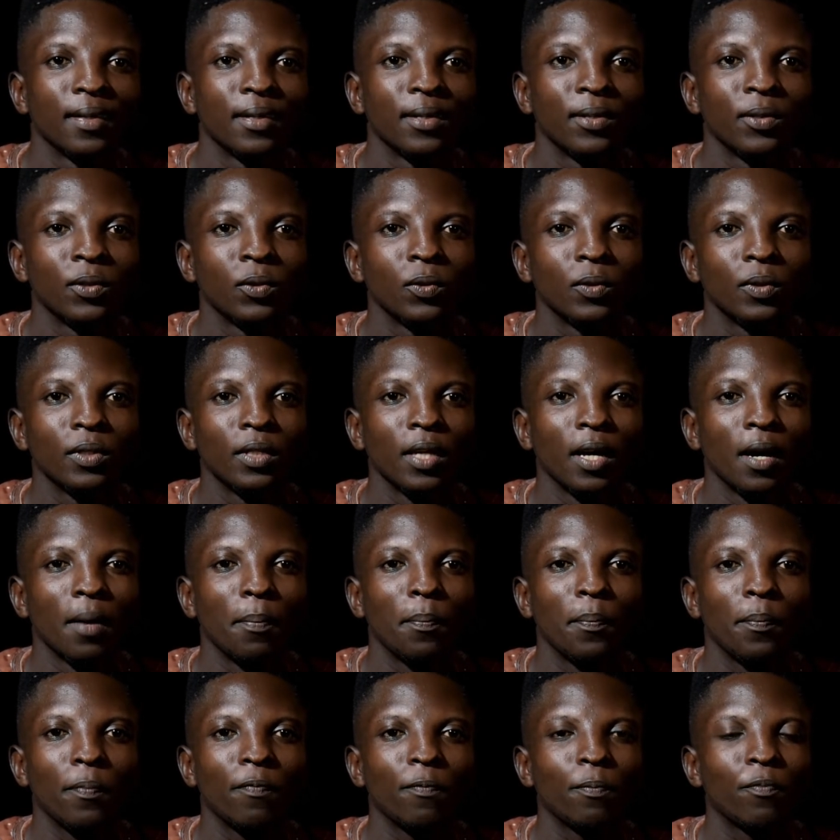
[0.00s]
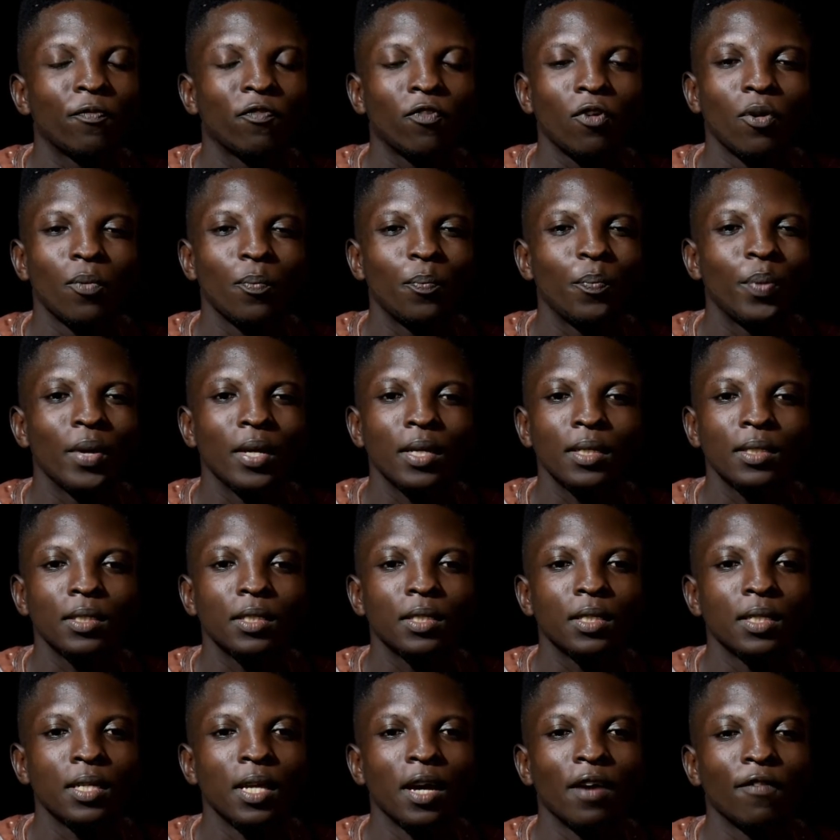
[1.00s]
You know, they are from
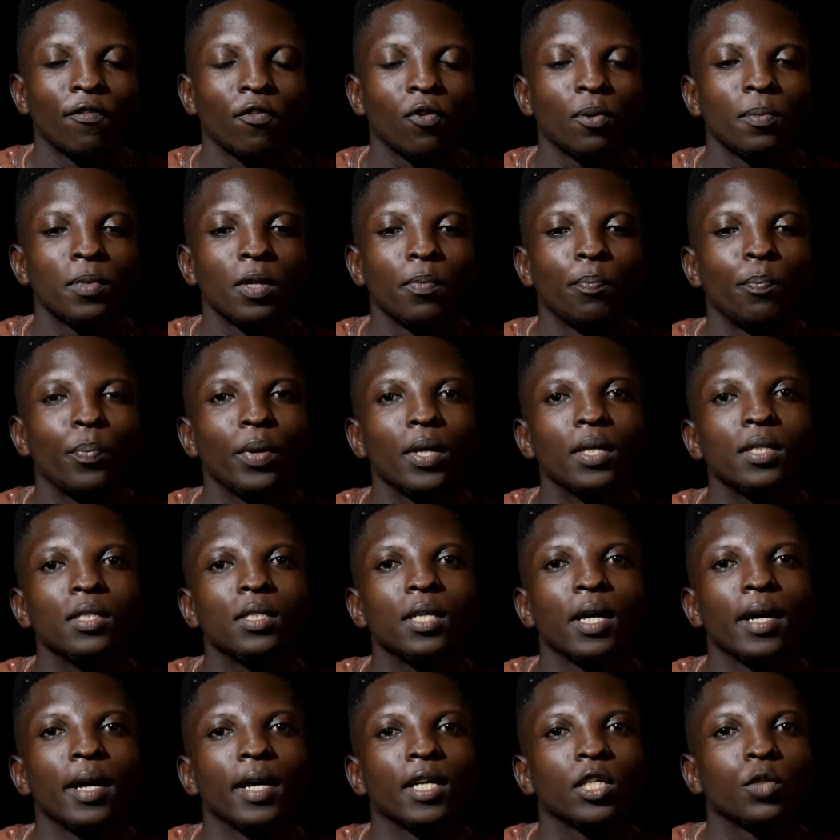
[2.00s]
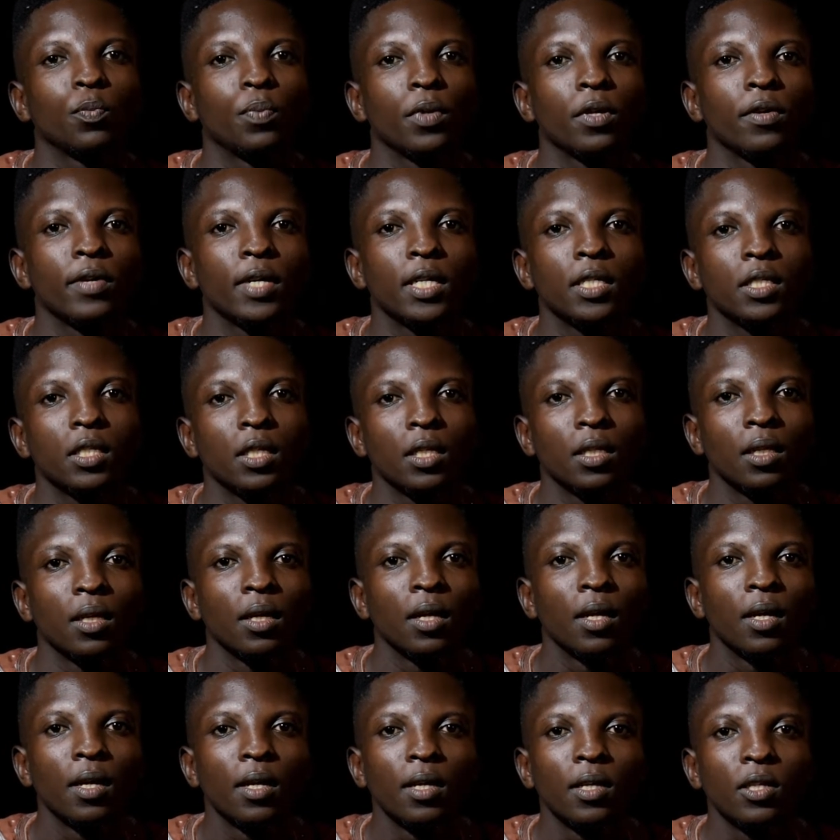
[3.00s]
pains, they are from the pains they are experiencing.
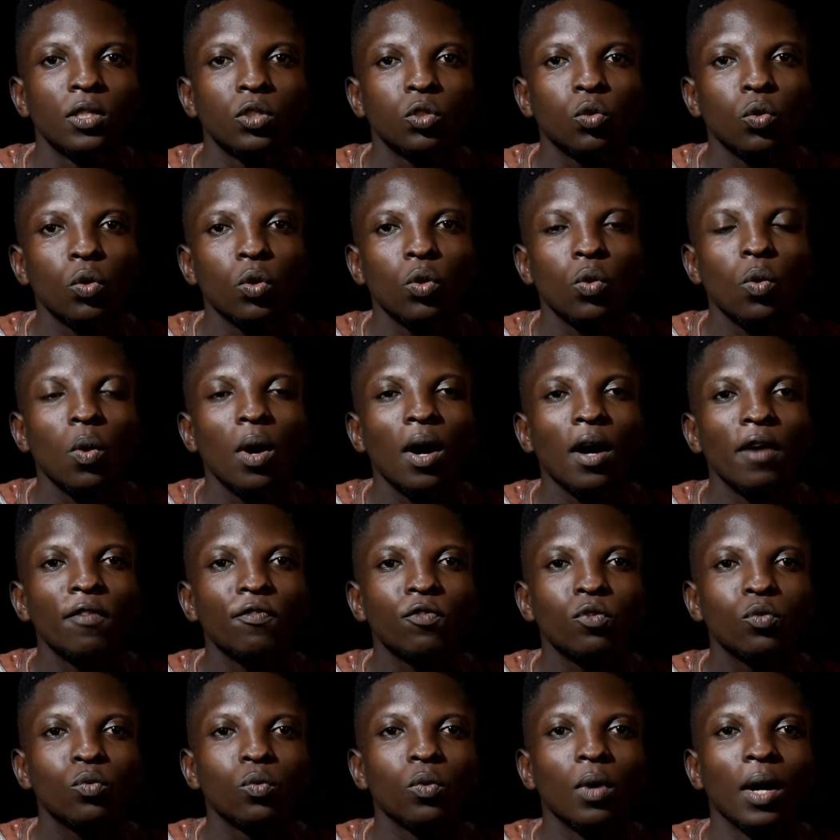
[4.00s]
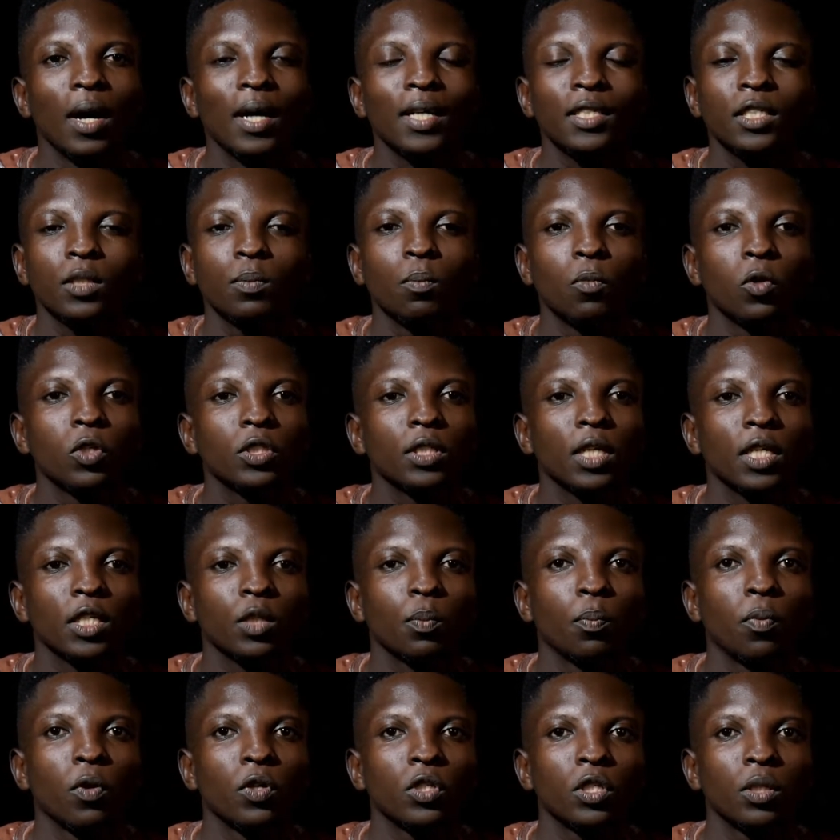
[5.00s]
So you have to, as much as
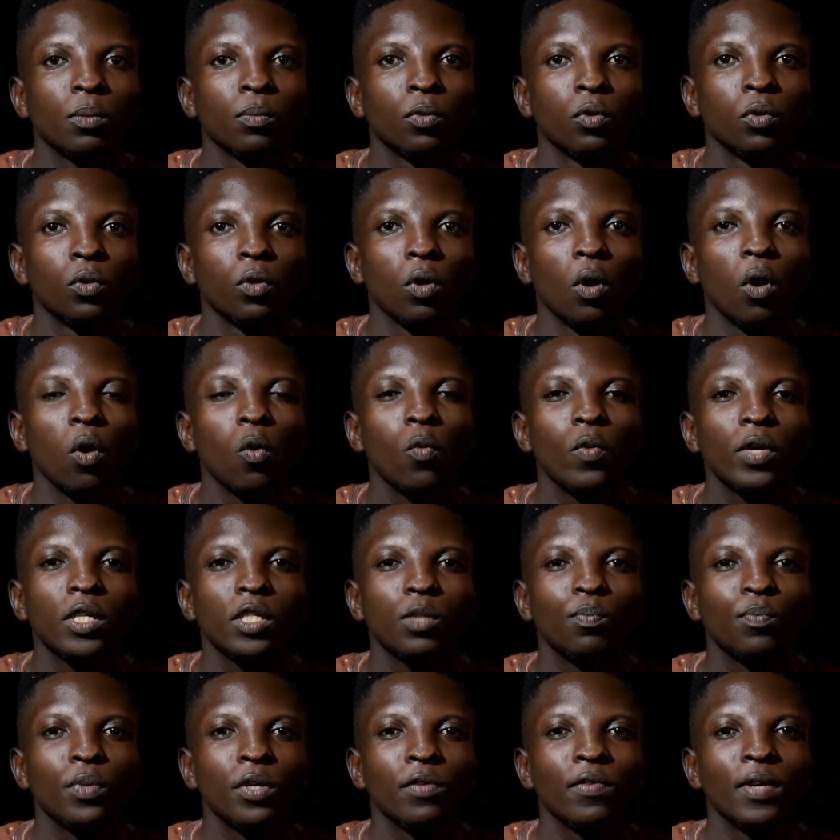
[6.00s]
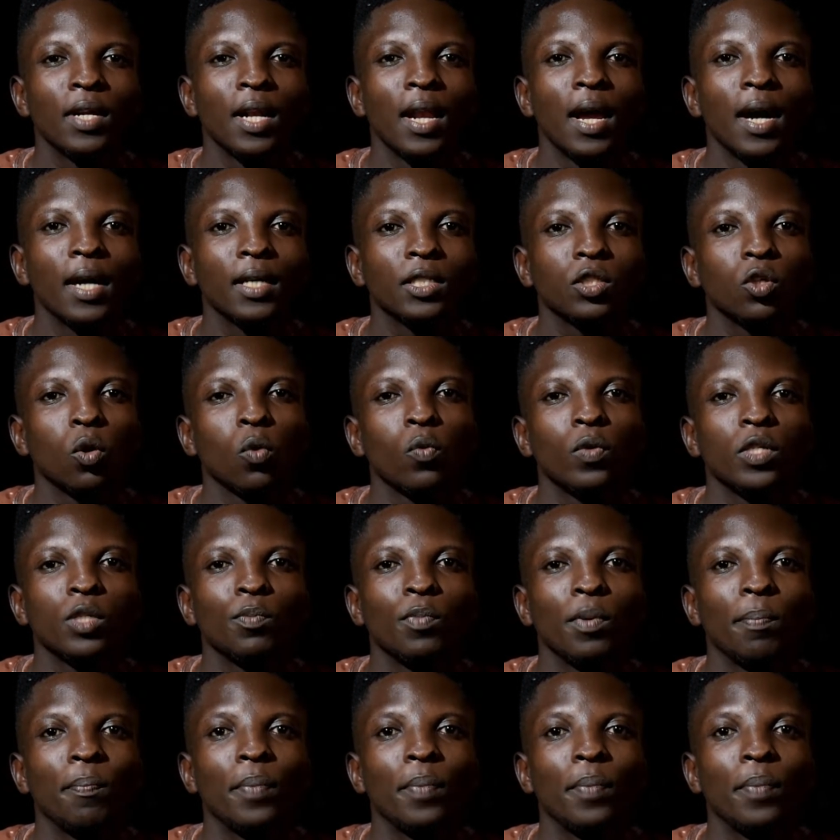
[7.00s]
possible, always be relaxed, always be